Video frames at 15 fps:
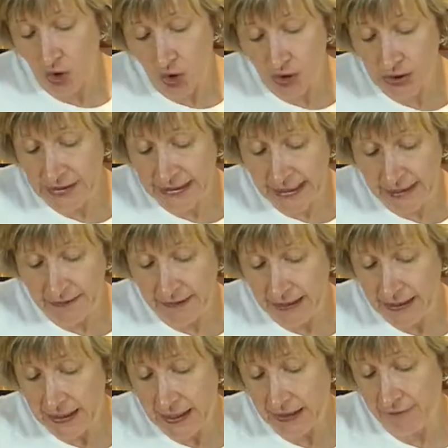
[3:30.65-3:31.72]
early and they
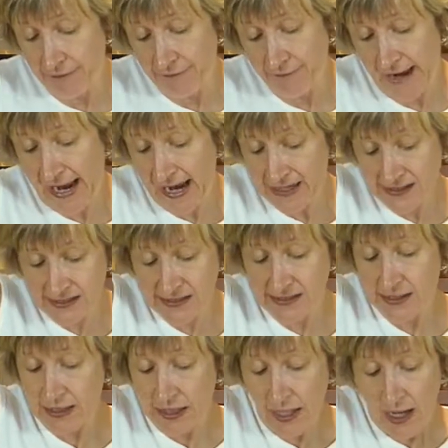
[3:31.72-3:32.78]
came fast.